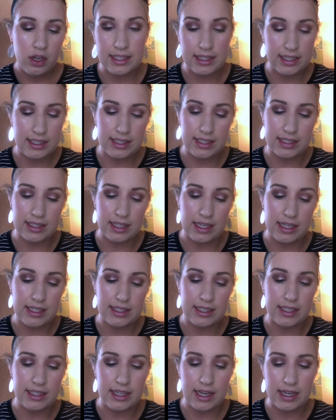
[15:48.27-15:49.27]
This is
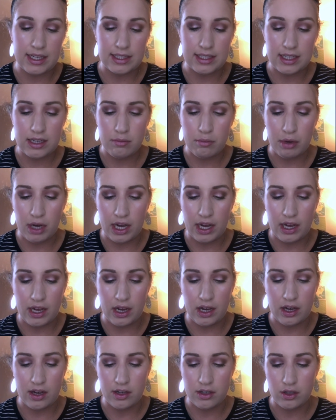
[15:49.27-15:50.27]
Lazy Daisy
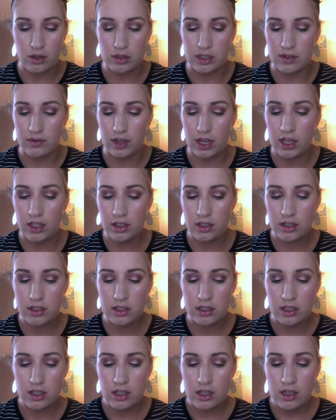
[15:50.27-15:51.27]
by Dose of
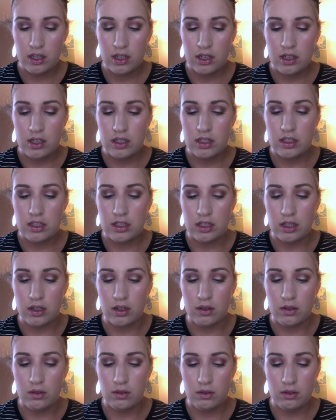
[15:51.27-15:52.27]
Colors. So
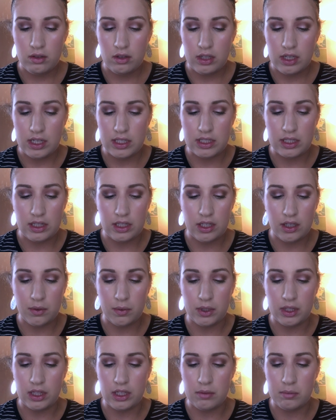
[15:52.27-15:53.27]
it's a
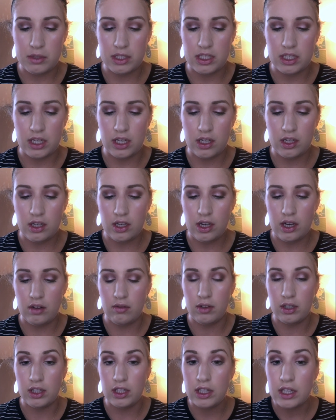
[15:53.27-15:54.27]
liquid lipstick. I
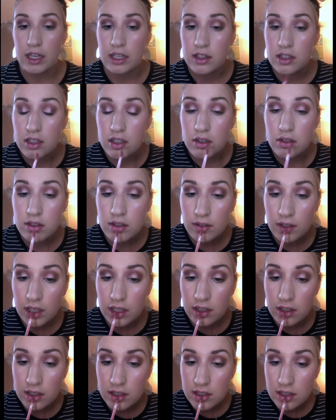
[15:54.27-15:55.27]
really like the Dose of
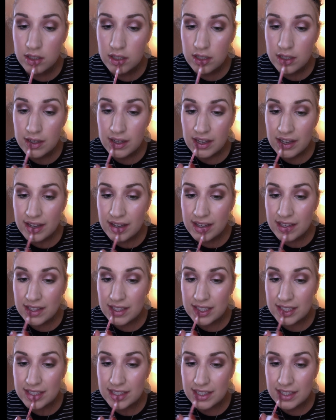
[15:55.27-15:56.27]
Colors.
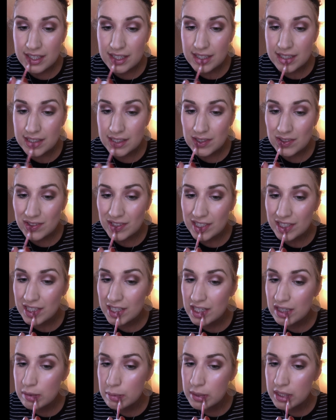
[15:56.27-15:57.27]
They sit nice on my
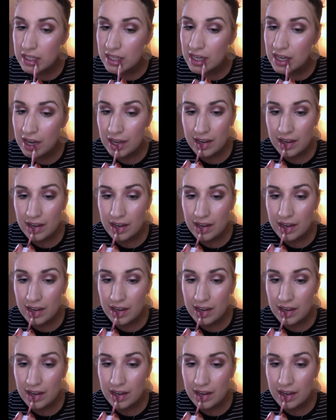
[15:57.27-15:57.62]
lips.